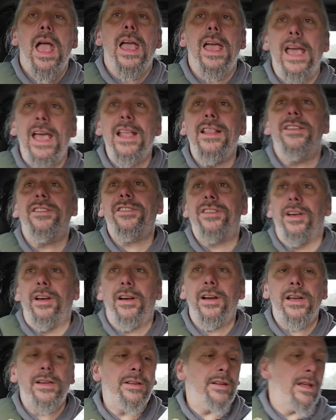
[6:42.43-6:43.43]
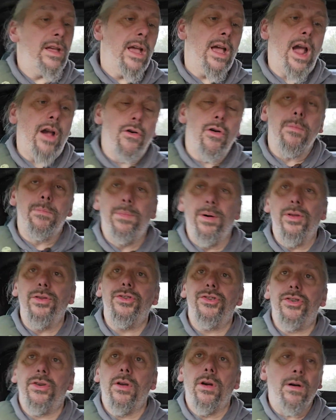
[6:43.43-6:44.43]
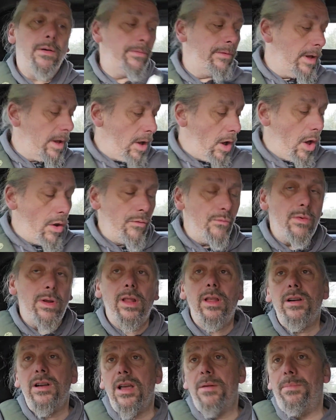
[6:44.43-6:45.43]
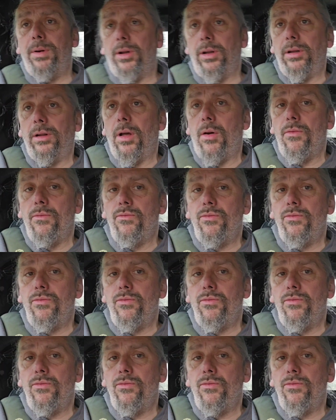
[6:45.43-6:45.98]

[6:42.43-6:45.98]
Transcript: Inside are a bunch of unreliable